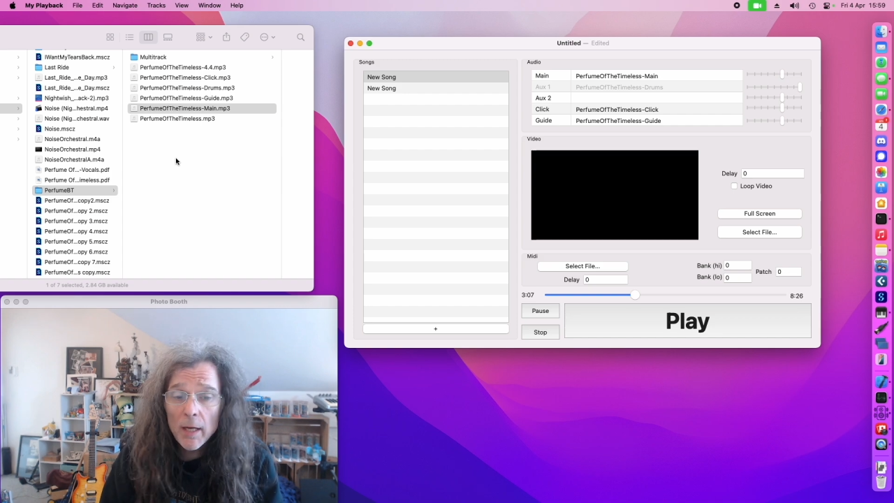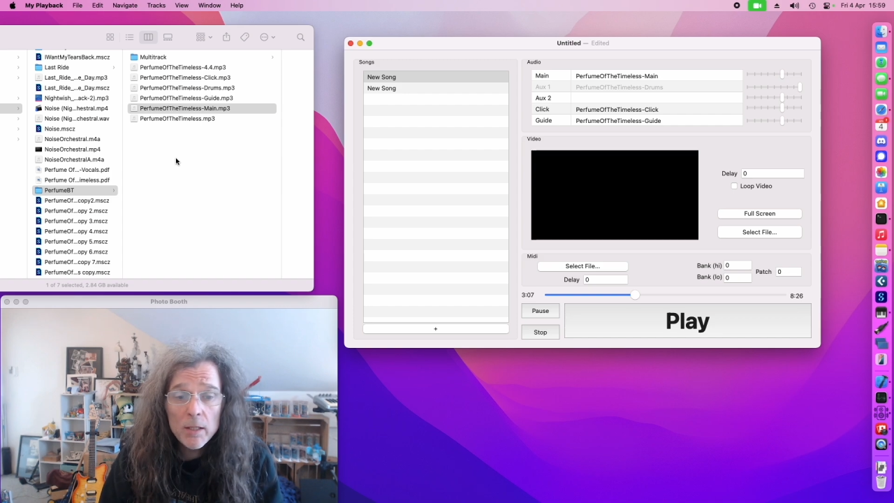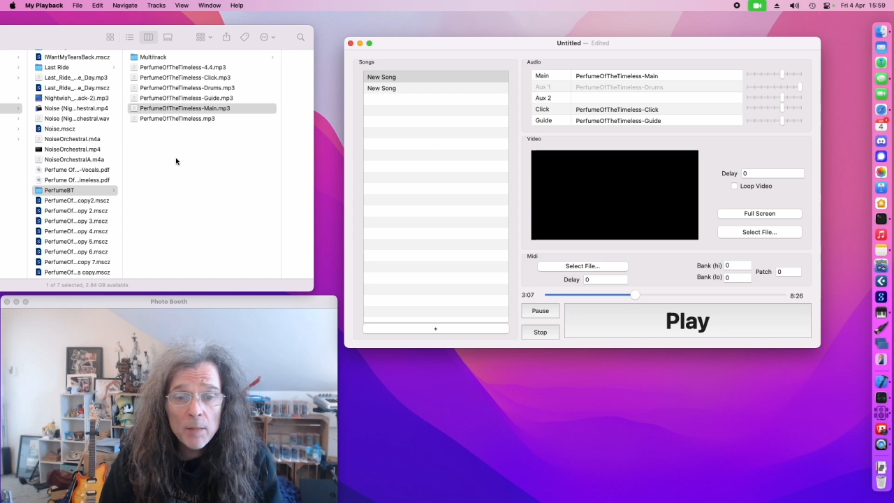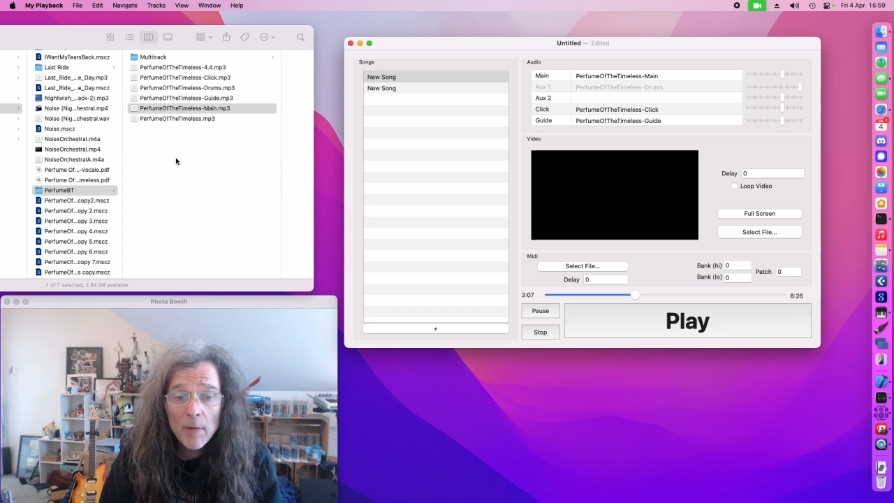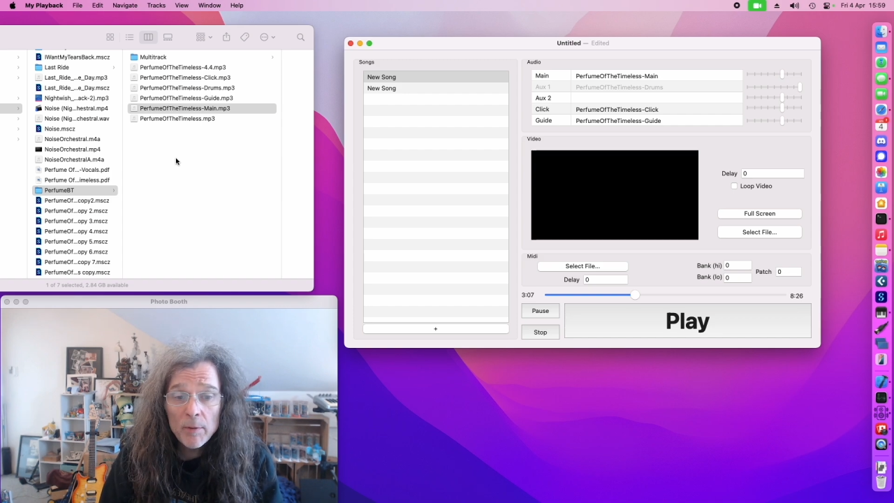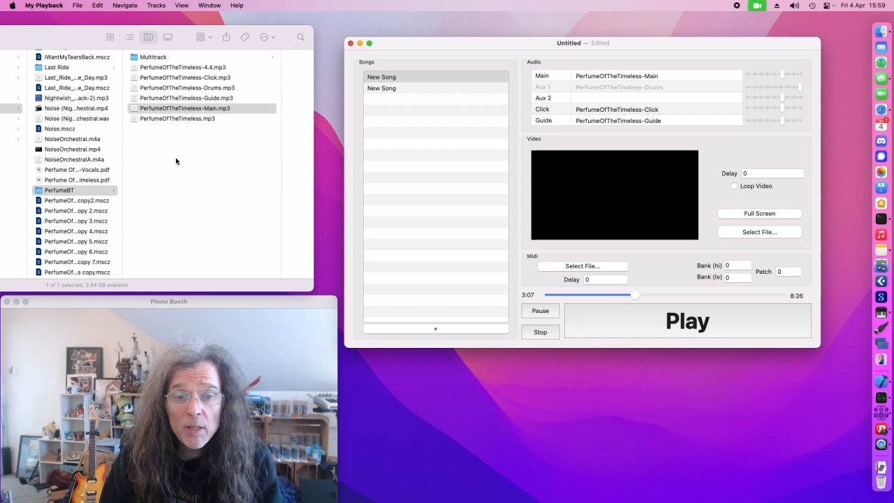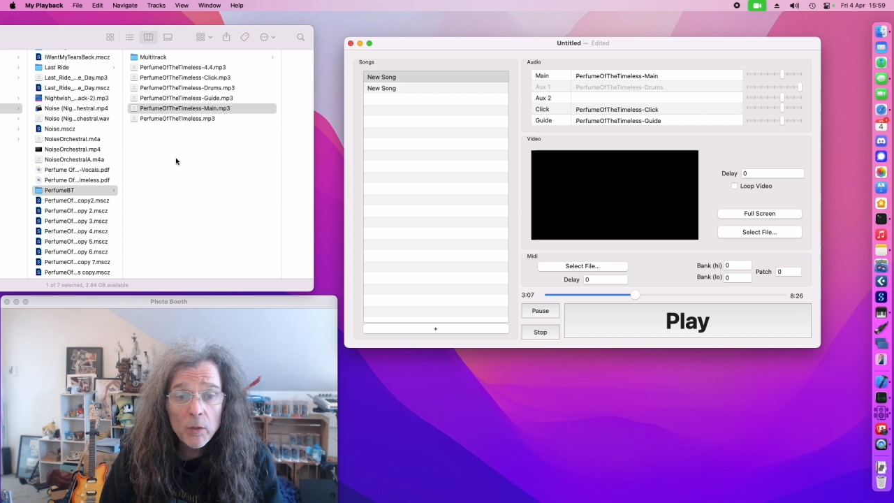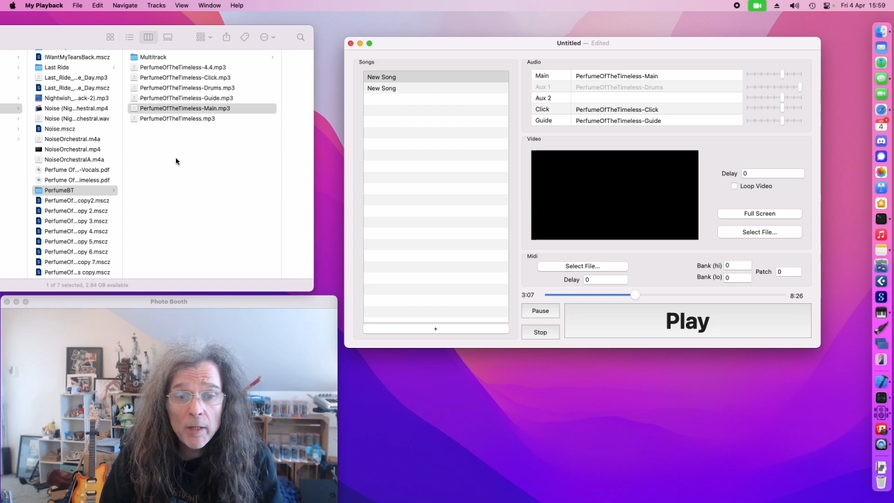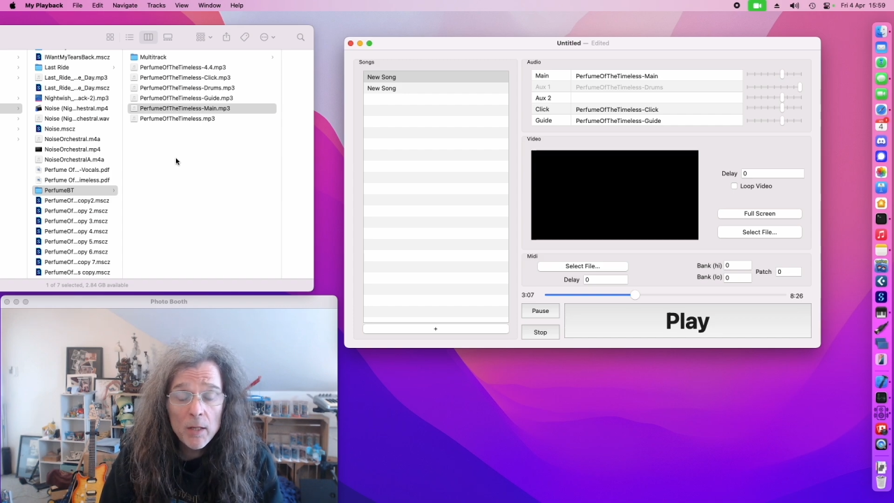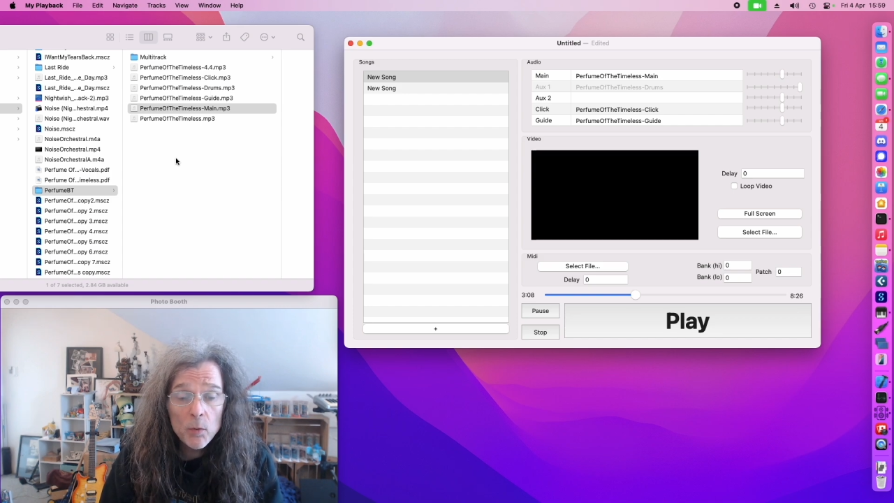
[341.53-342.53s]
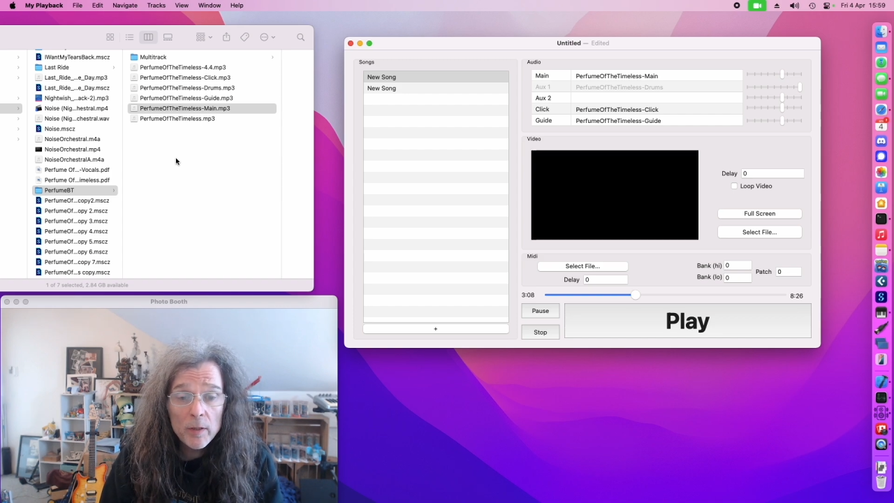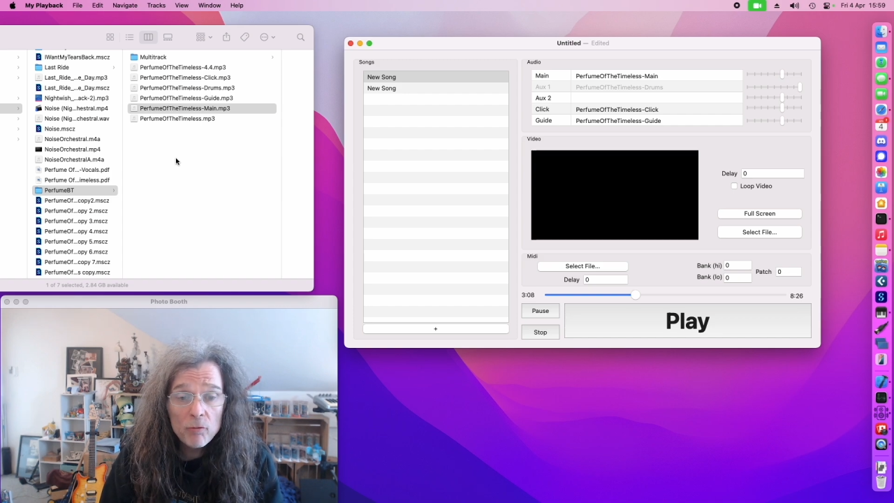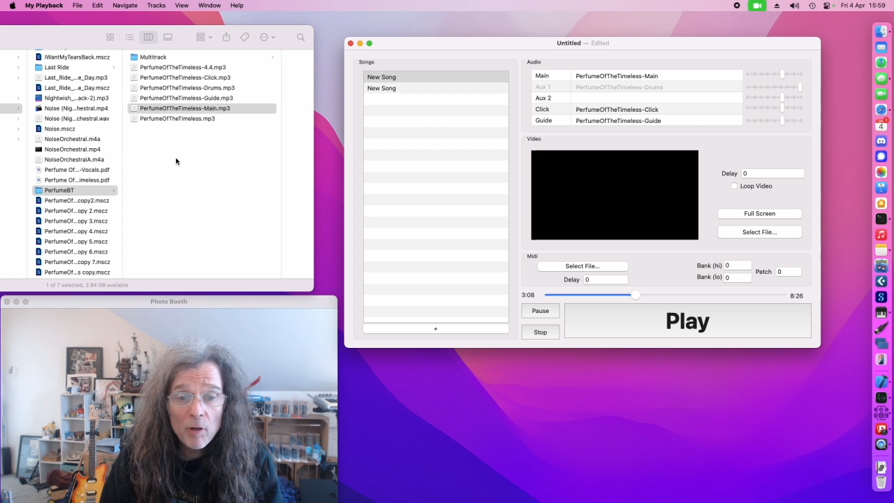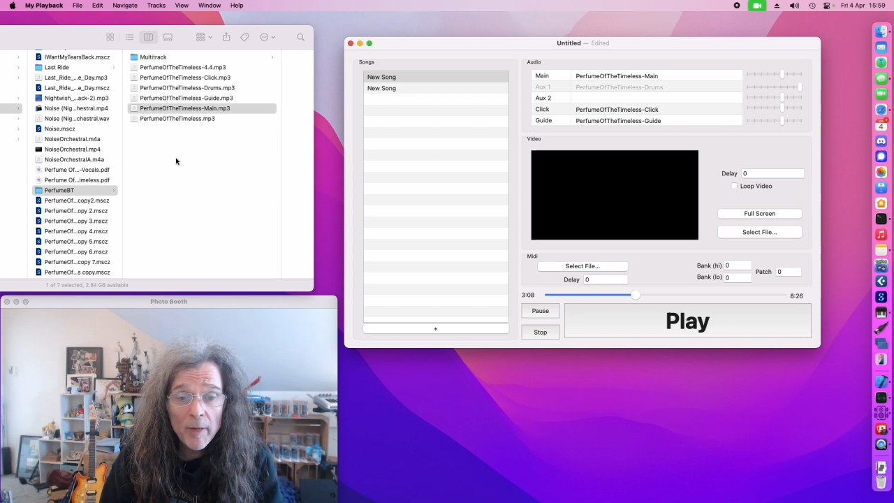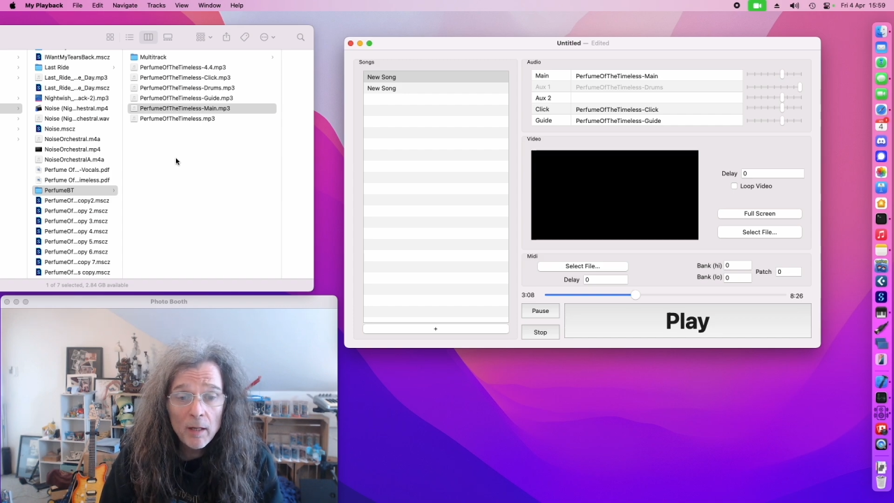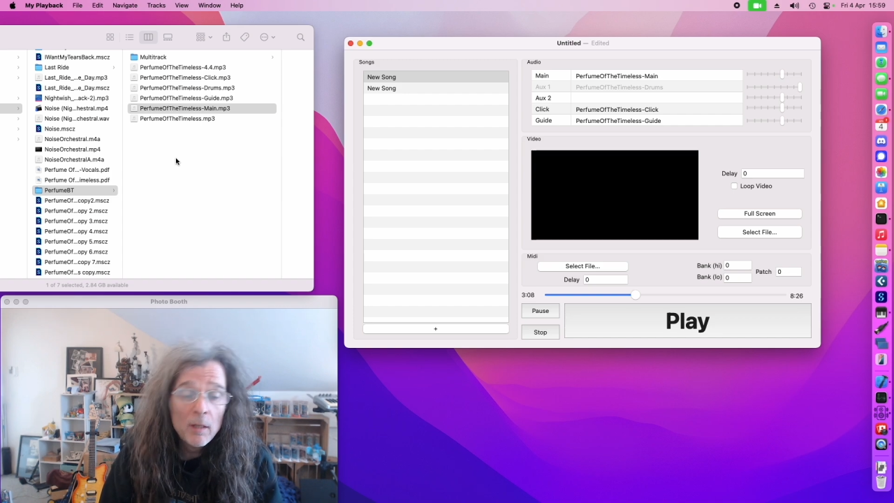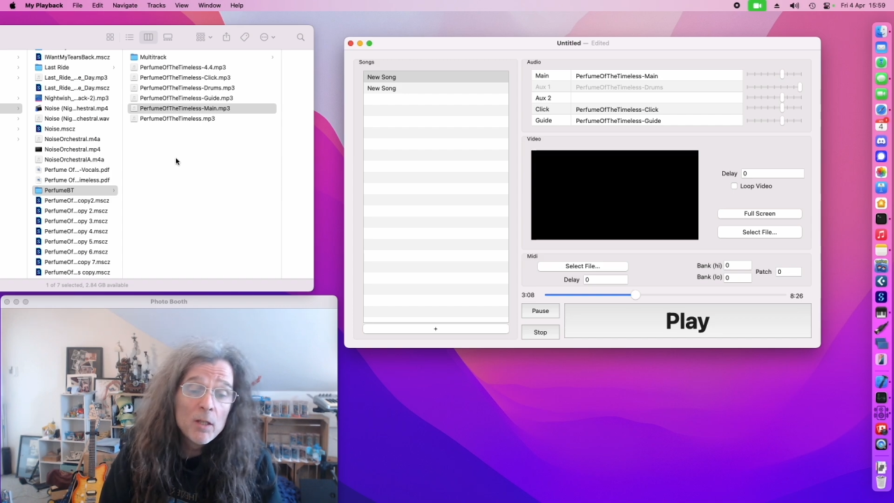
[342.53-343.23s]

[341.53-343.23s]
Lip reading: Sometimes you do gigs with a drummer,